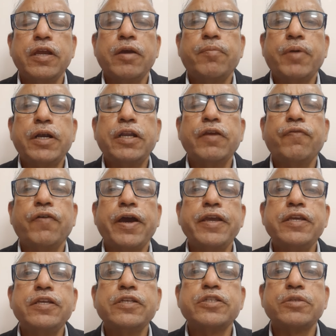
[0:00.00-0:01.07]
But if
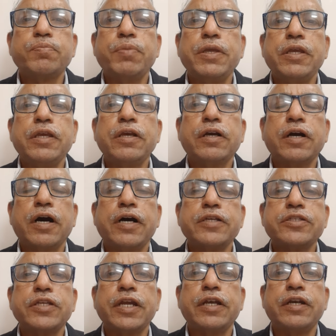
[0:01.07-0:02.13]
I speak a
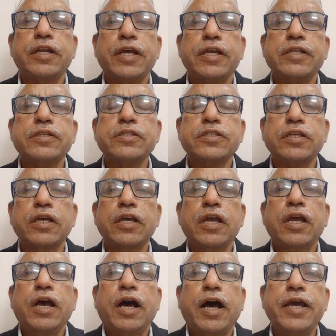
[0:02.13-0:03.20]
sentence,
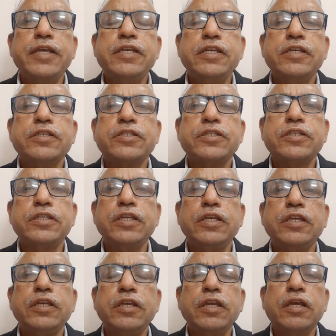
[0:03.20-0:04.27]
I
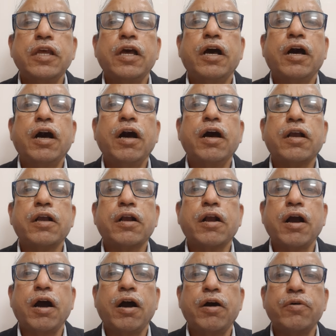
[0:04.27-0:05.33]
see a
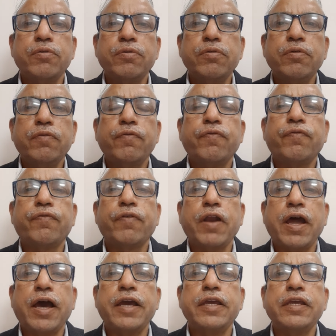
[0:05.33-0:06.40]
cow
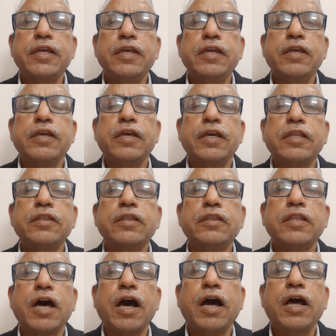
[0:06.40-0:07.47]
fly in
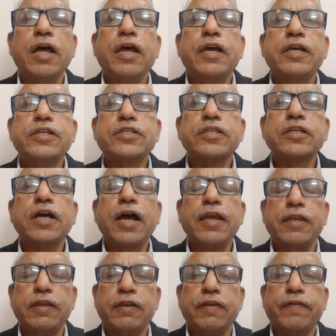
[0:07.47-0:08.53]
the
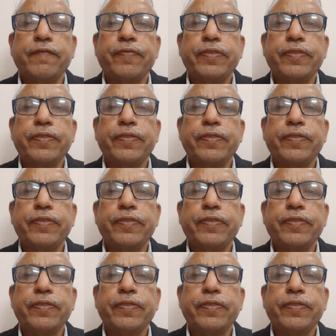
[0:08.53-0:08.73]
sky.